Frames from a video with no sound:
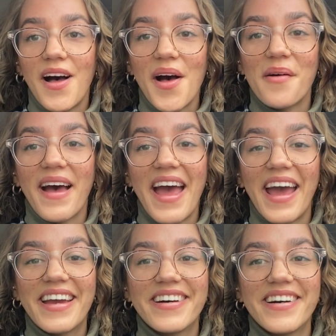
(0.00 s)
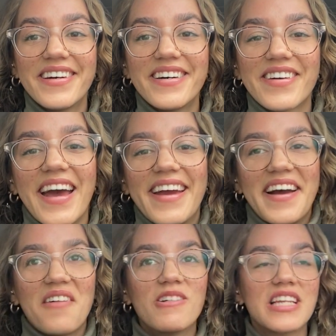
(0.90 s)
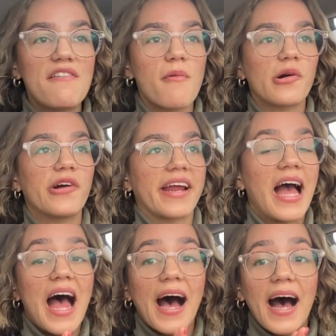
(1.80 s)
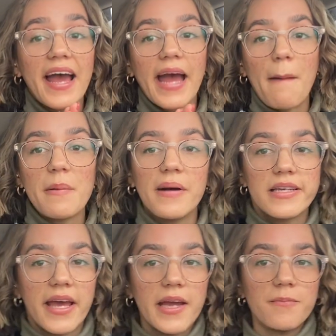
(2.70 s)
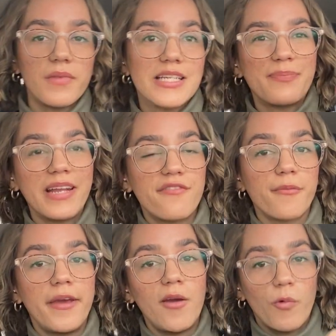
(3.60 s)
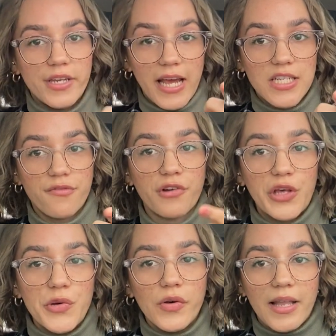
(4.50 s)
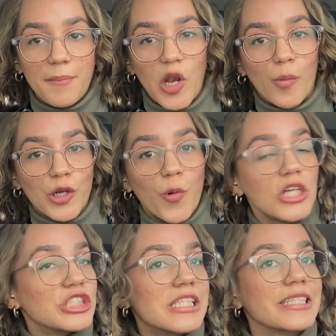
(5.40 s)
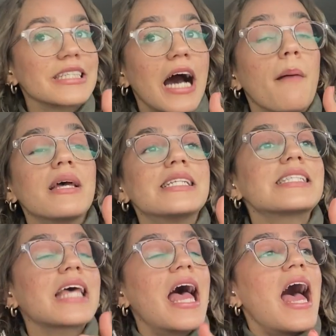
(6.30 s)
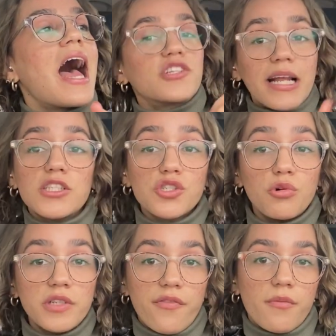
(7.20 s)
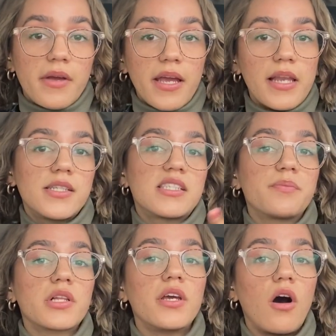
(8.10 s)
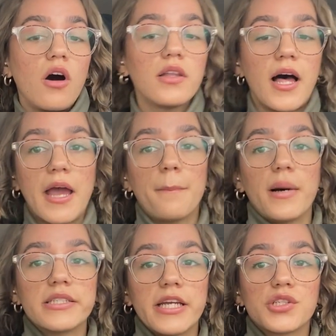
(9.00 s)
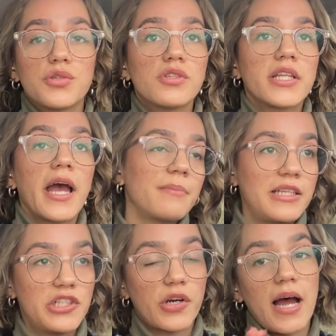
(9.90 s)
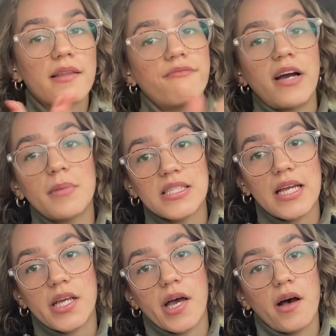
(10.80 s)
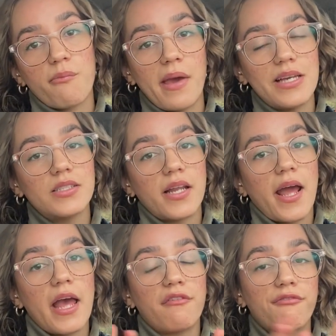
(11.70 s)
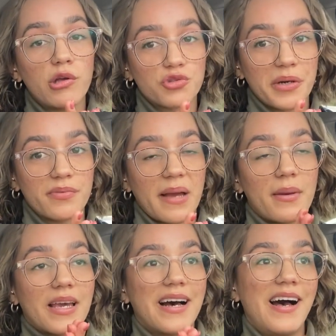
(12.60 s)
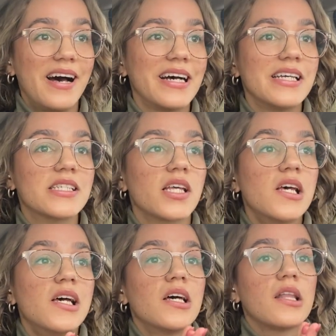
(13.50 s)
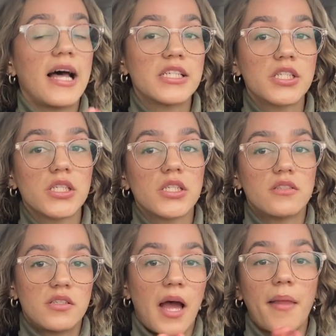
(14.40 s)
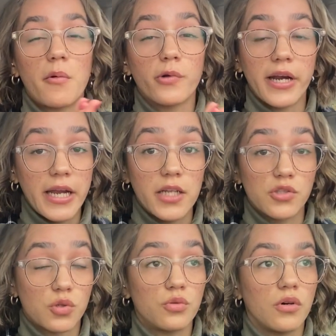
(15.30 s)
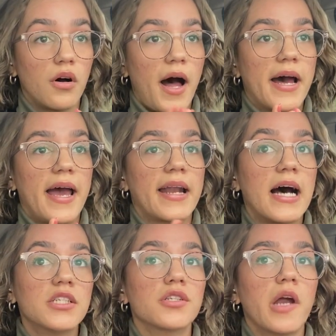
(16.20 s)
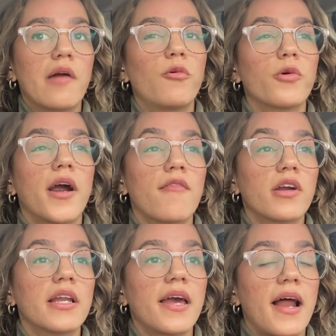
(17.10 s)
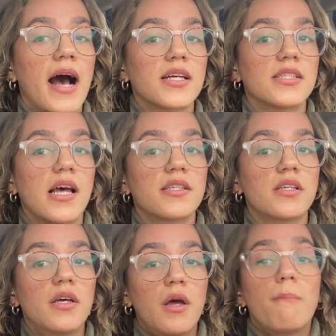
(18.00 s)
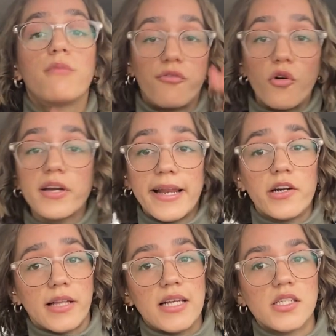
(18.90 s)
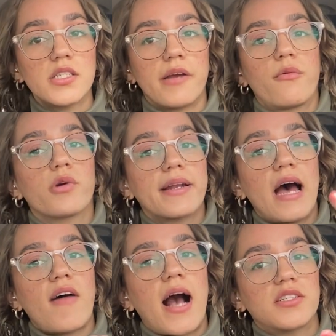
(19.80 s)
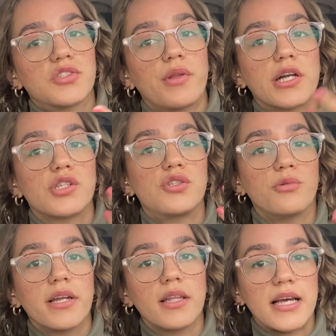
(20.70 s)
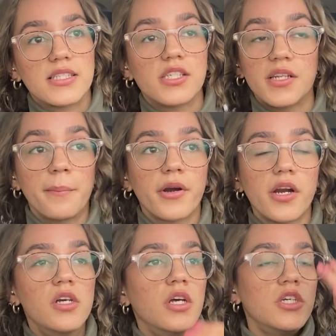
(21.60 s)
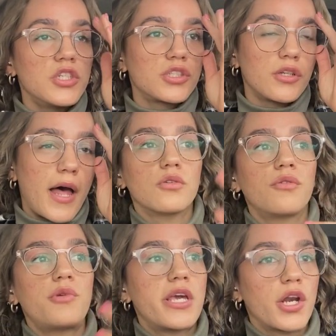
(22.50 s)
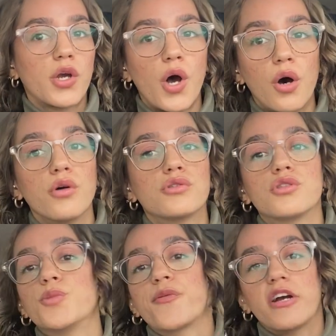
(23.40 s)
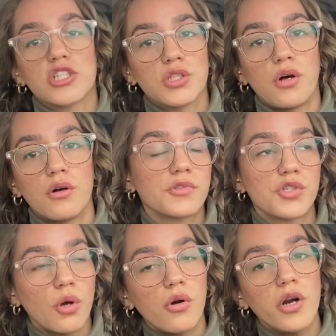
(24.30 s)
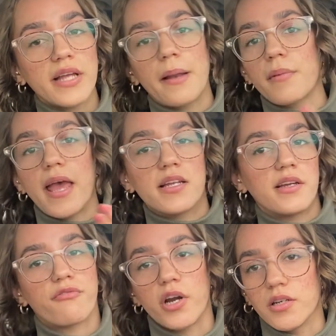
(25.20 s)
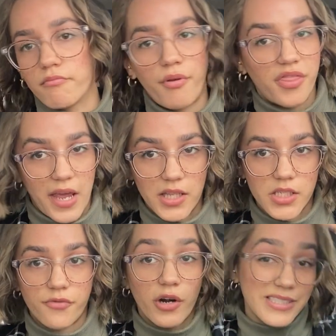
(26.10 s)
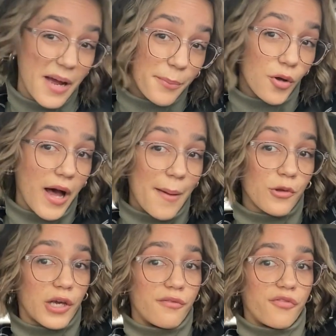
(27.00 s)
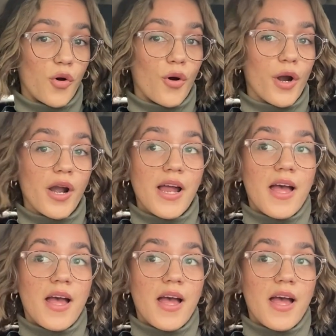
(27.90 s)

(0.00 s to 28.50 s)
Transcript: Oh, hey! Okay, I wasn't even recording. Hi, happy Monday. It's Monday for me. What day is it for you? Let me know when you're watching this in the comments. Today's a school day for me and it's typically online Monday and Tuesday. My teacher had the fabulous idea of making today a field trip day because last time that we were in school, I had asked her if we were ever gonna get access before getting our license if we were gonna have access to like a student license number so that we can go to professional store and get different things. For example, I'm looking for